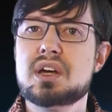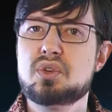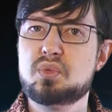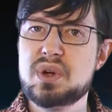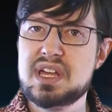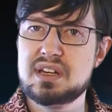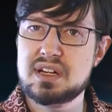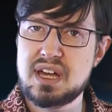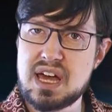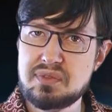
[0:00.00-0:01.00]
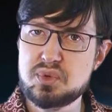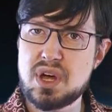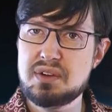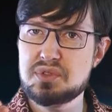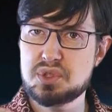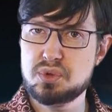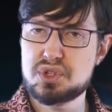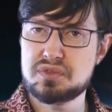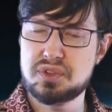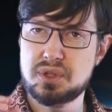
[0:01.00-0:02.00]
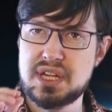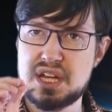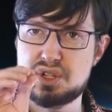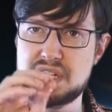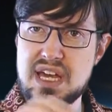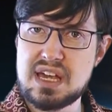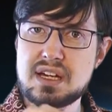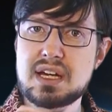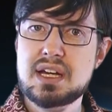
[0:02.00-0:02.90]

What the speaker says: We have to have a solution for location A,